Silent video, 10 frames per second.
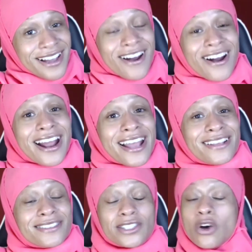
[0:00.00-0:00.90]
All right.
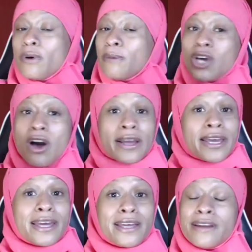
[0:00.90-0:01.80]
So, I'm
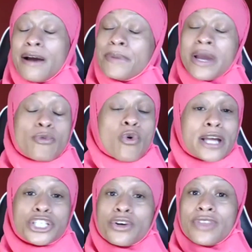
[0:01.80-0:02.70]
talking, I mean, I'm
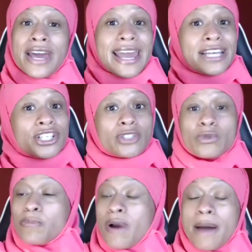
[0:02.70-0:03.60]
quite sure the ages
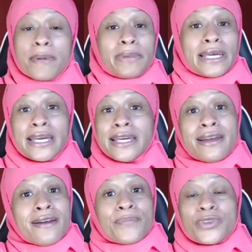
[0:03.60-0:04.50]
was probably,
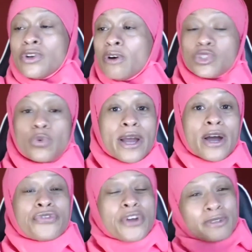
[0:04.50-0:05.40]
you know,
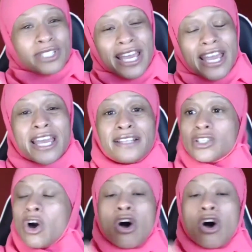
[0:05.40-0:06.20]
12, 13 to